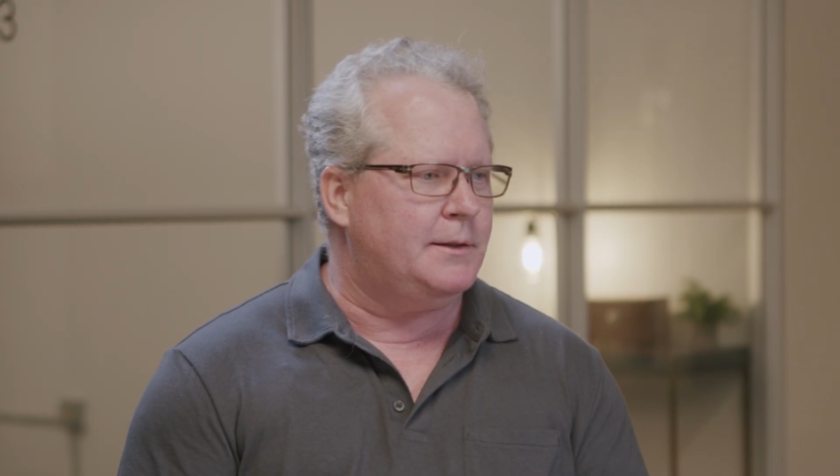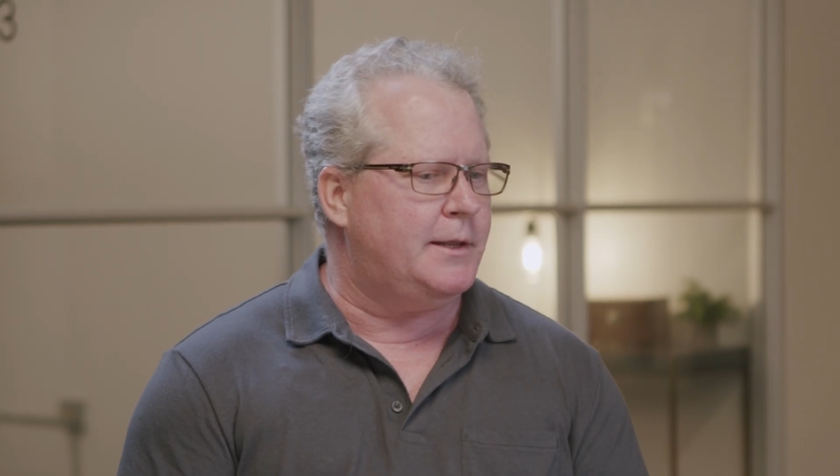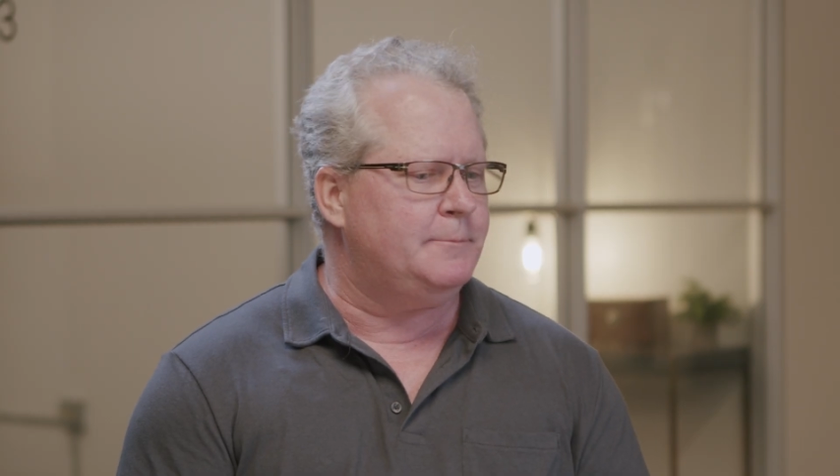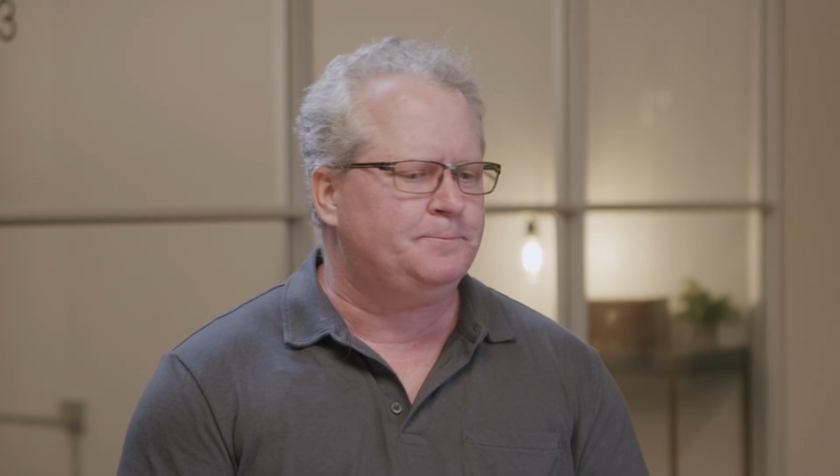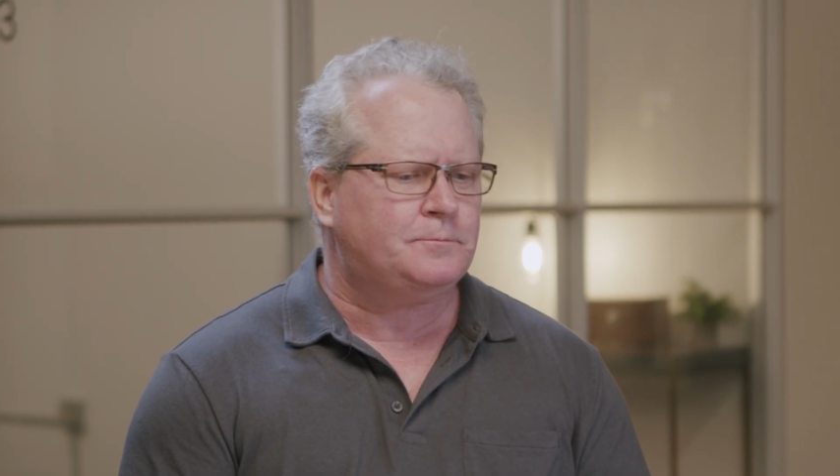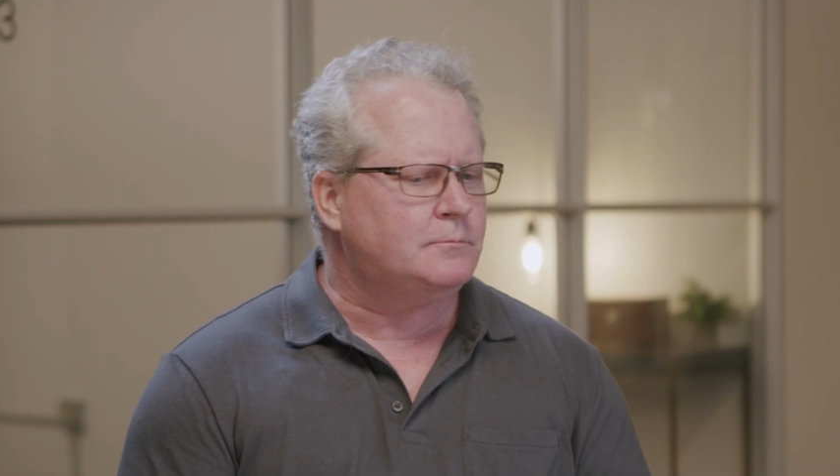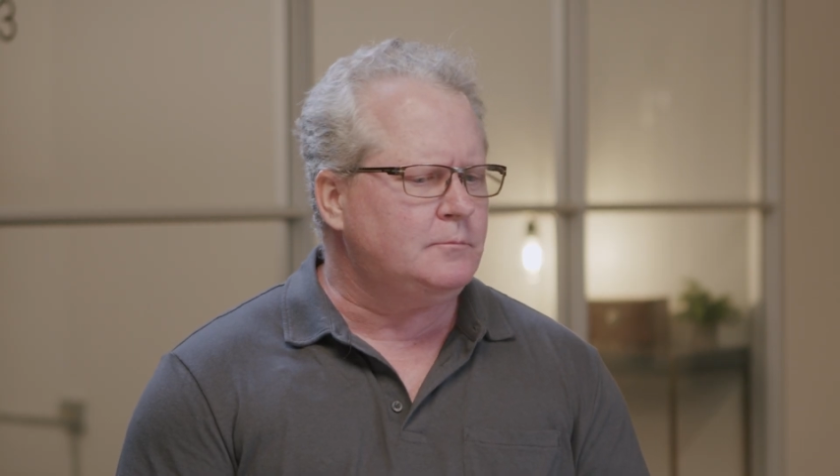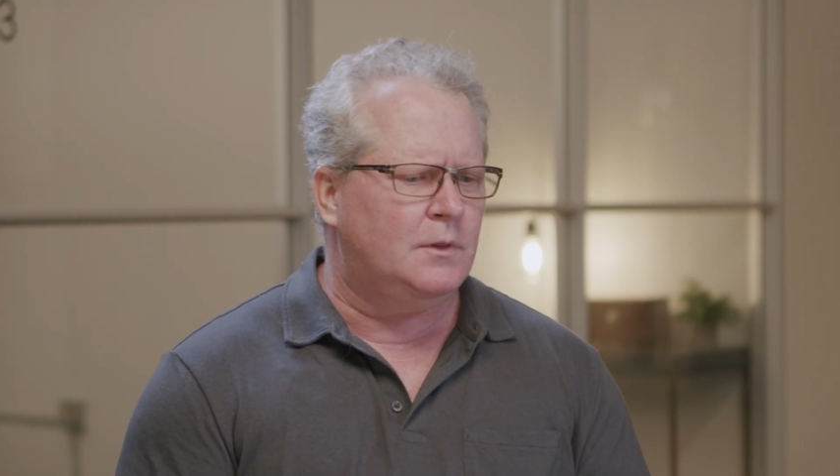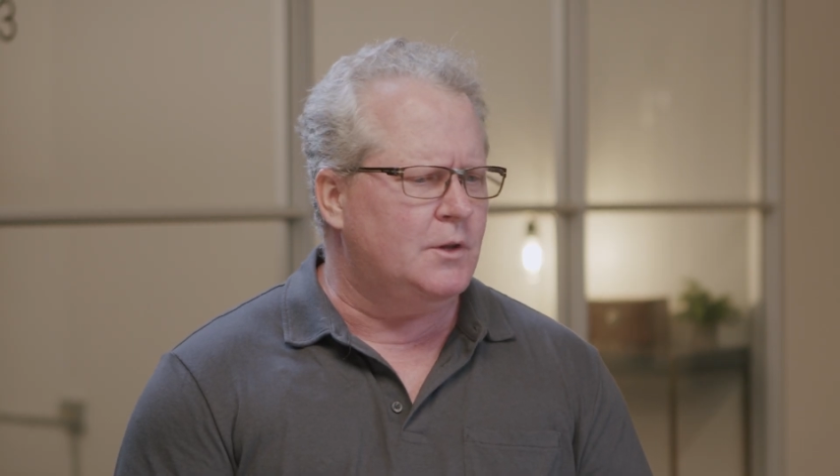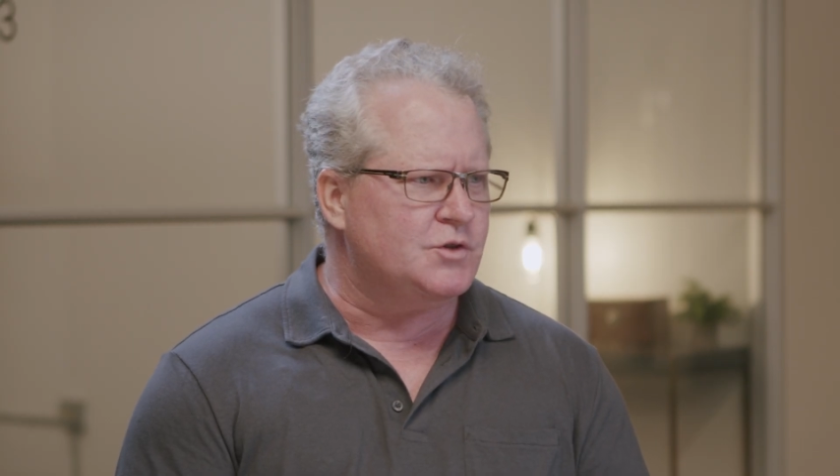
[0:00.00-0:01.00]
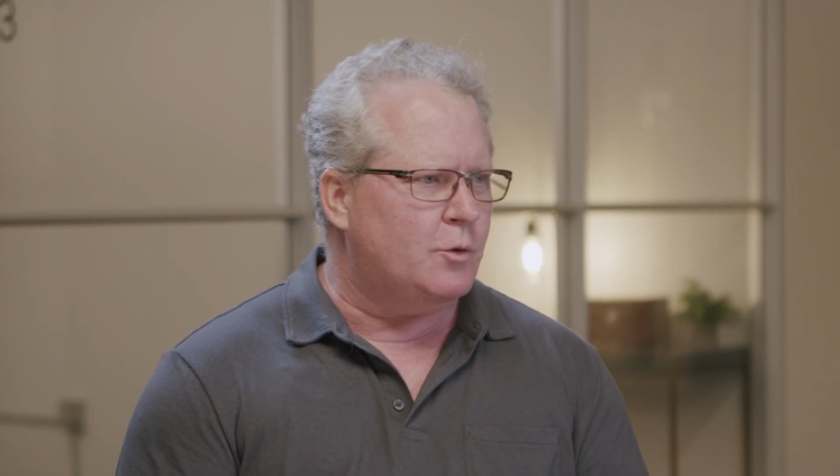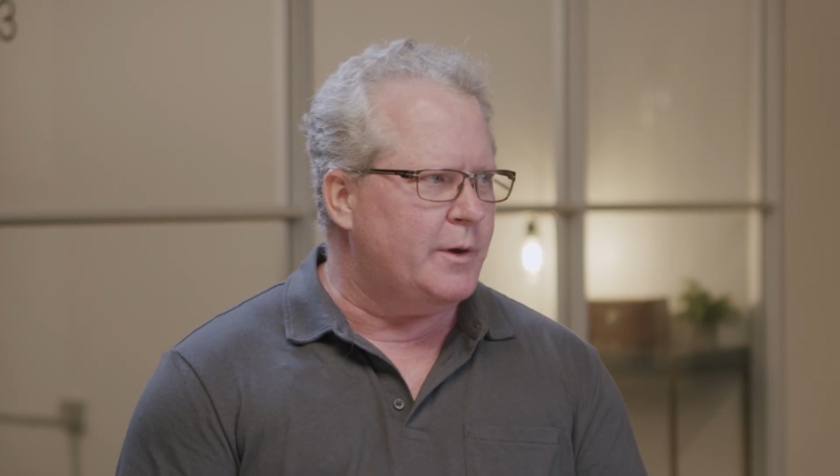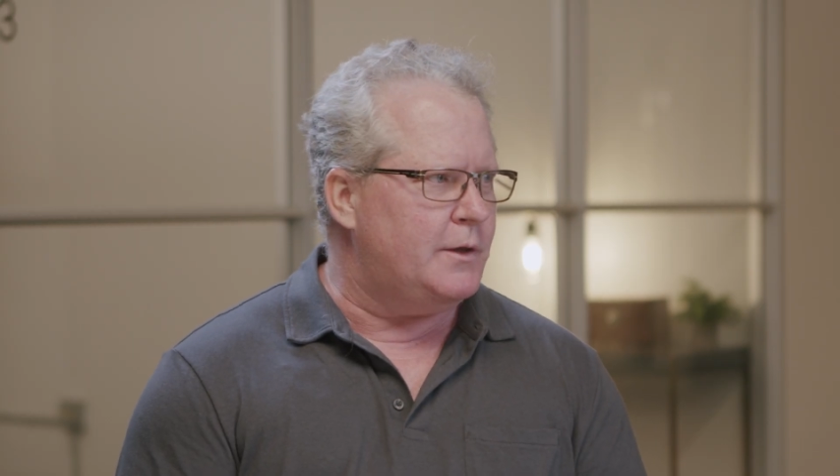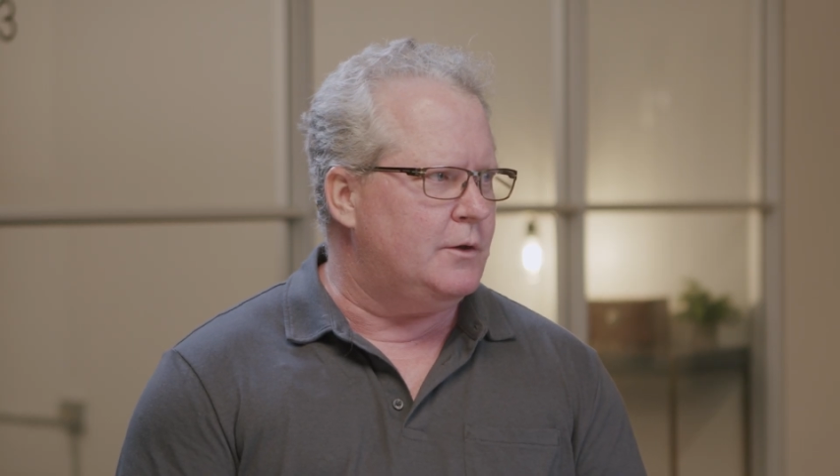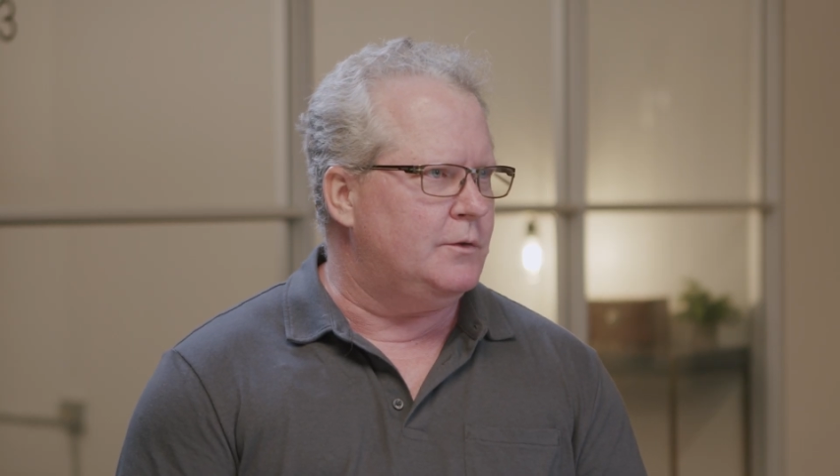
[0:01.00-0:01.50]
that there's no way
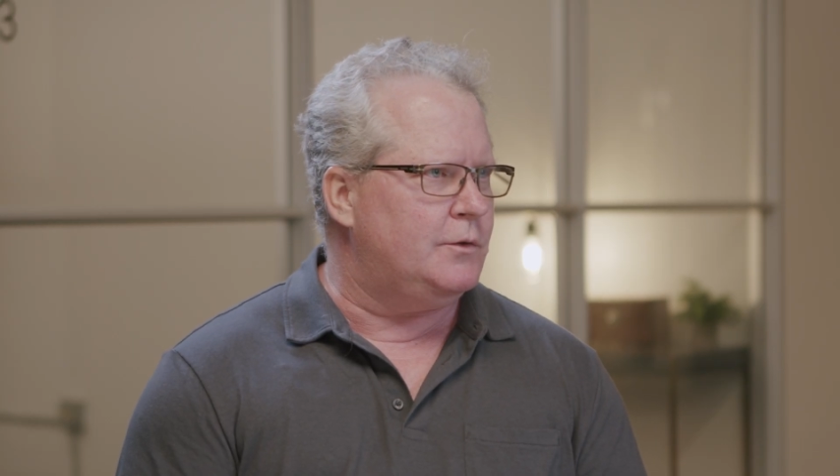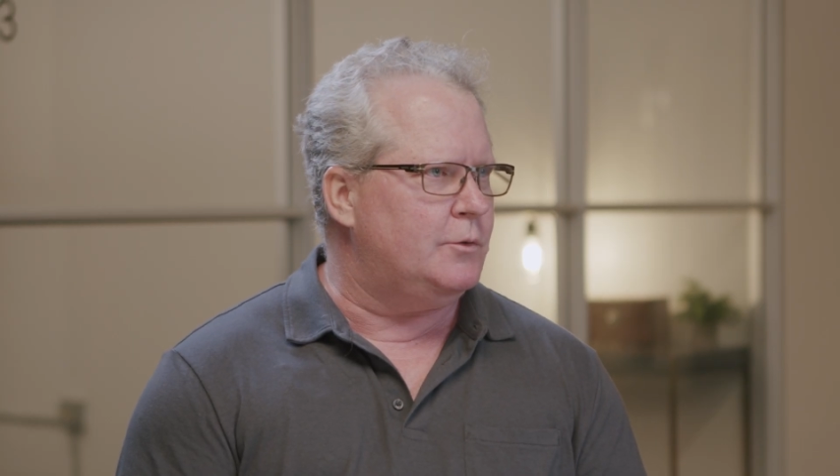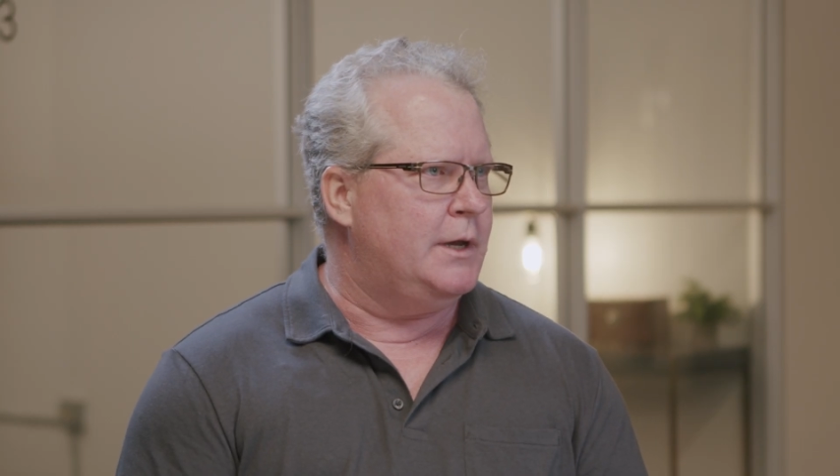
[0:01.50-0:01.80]
that you can do